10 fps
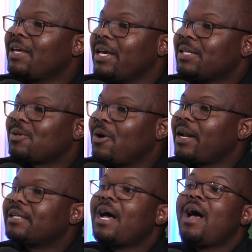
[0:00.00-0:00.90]
Yes,
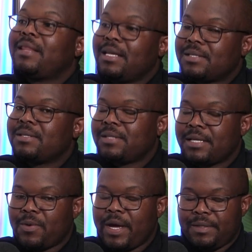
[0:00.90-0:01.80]
correct. That's
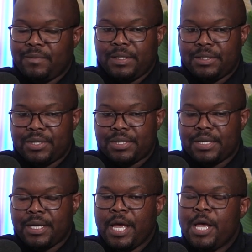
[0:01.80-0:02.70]
quite
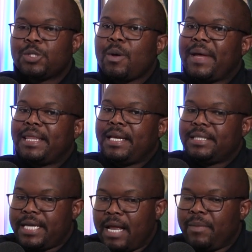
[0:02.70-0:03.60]
interesting. Yes. So, but then
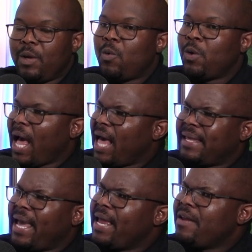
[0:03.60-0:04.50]
tell me, are
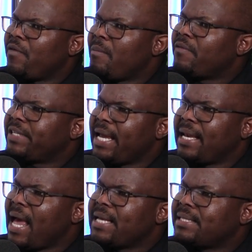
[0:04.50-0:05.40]
there any form of
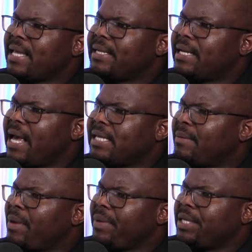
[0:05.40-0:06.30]
deadlines that the
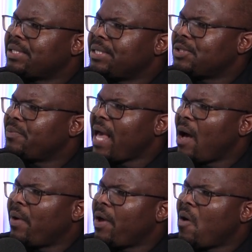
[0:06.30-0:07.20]
SMMEs needs to be
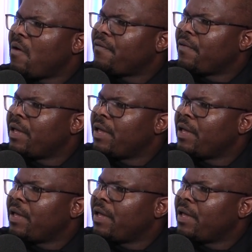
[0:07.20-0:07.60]
aware of?